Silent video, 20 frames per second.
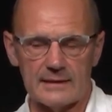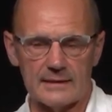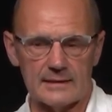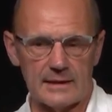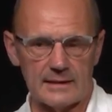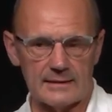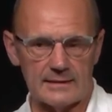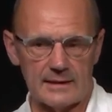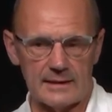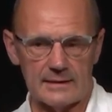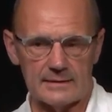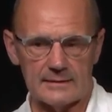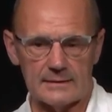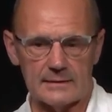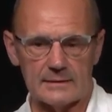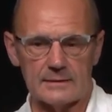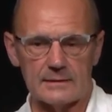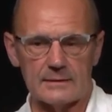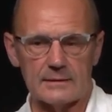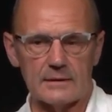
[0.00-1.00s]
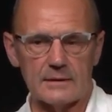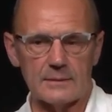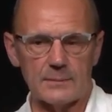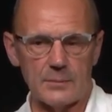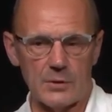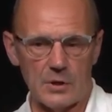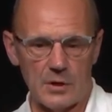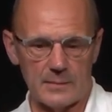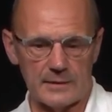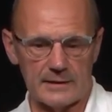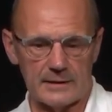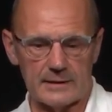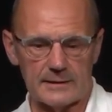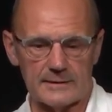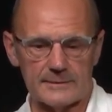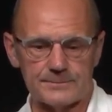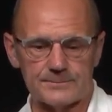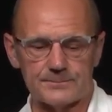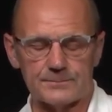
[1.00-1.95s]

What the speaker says: that data permanently.